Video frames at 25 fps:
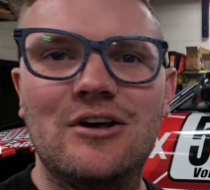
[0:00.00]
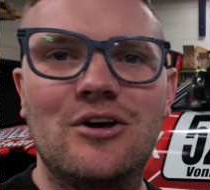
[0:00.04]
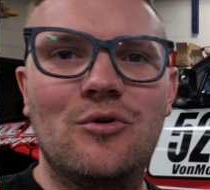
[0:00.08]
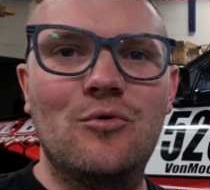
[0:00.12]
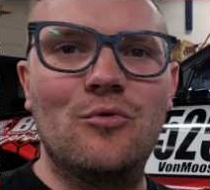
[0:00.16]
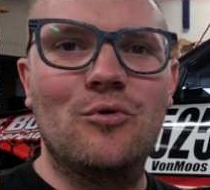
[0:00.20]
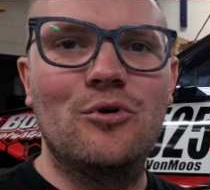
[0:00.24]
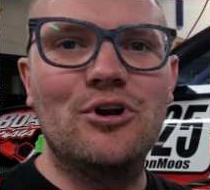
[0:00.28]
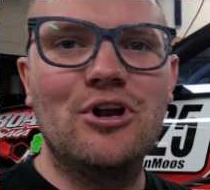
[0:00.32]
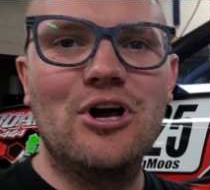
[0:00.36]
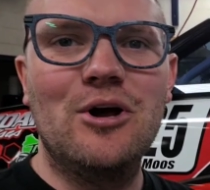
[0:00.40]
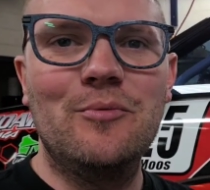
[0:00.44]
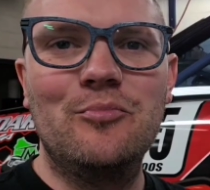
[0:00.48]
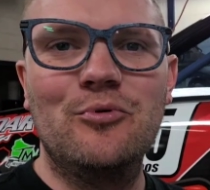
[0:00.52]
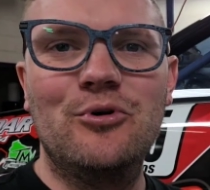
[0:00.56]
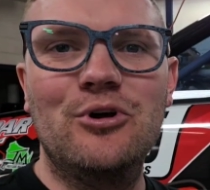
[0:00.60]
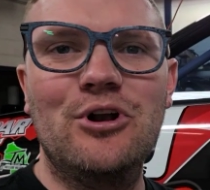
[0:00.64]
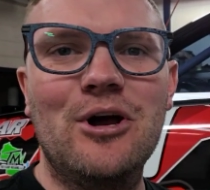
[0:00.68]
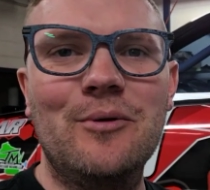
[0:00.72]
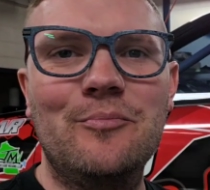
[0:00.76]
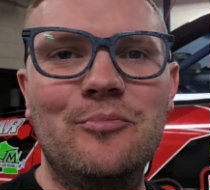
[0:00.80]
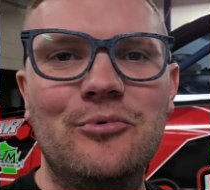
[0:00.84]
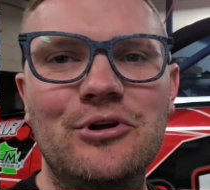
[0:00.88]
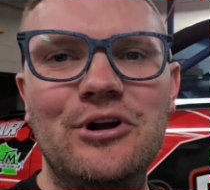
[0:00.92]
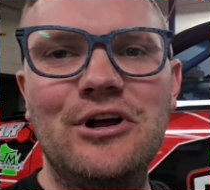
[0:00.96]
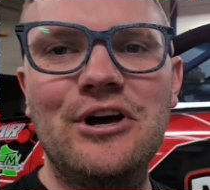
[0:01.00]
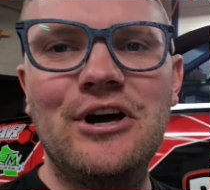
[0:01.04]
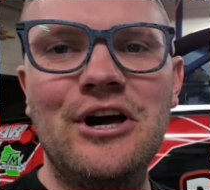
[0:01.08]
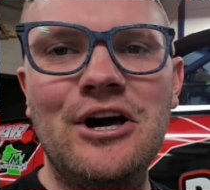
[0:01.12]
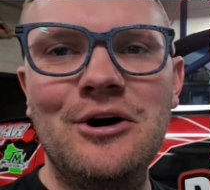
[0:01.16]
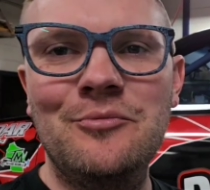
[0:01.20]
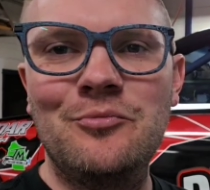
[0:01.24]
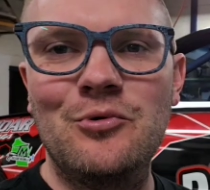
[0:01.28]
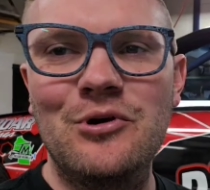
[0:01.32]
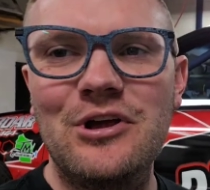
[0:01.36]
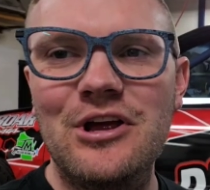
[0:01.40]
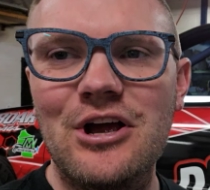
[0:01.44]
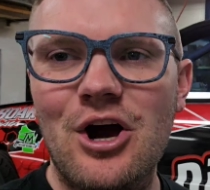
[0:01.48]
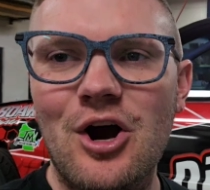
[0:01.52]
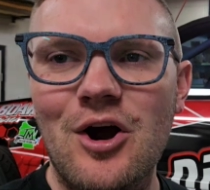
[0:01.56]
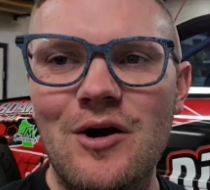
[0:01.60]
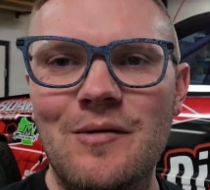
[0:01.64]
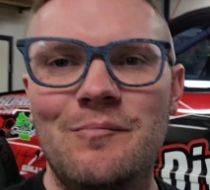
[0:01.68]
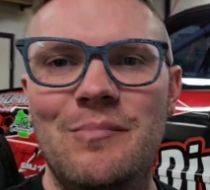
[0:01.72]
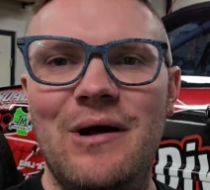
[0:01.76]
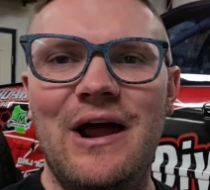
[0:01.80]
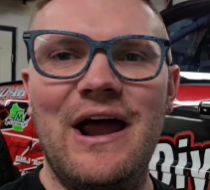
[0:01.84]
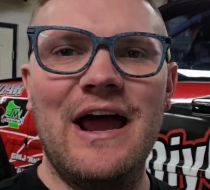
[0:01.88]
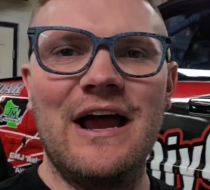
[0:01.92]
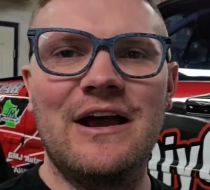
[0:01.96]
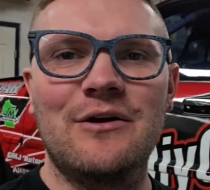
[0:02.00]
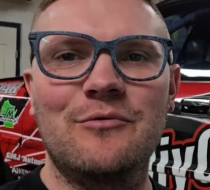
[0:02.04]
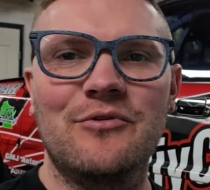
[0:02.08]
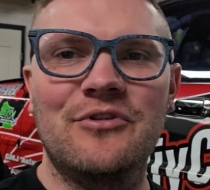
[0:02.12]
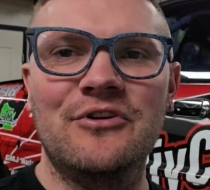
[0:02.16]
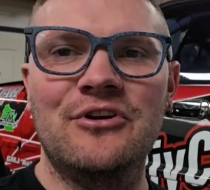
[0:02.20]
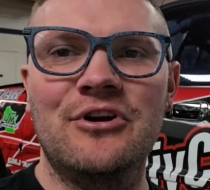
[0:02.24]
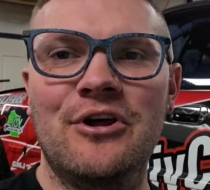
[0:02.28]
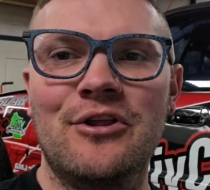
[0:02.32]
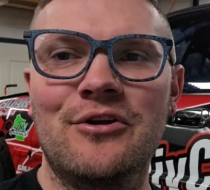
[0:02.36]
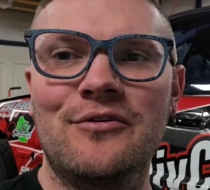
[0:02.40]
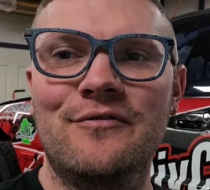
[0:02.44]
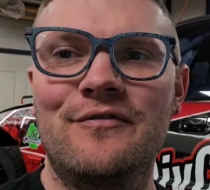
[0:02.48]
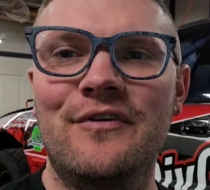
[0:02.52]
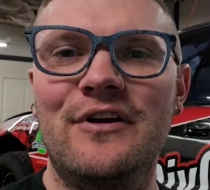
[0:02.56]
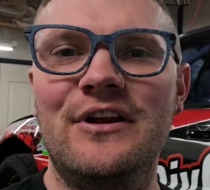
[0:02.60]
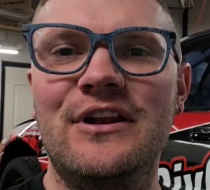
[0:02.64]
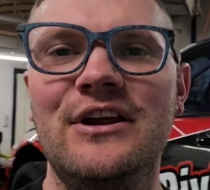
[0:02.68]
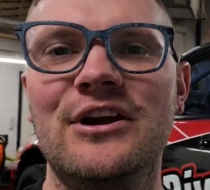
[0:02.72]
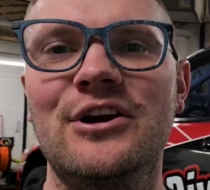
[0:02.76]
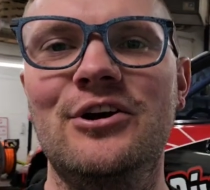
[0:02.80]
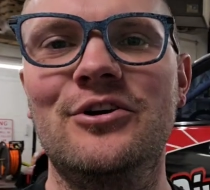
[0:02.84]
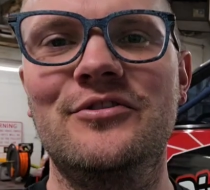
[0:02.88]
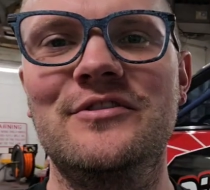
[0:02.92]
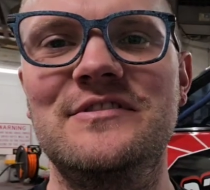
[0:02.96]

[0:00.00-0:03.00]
What up, what up, what up? We are back with another video.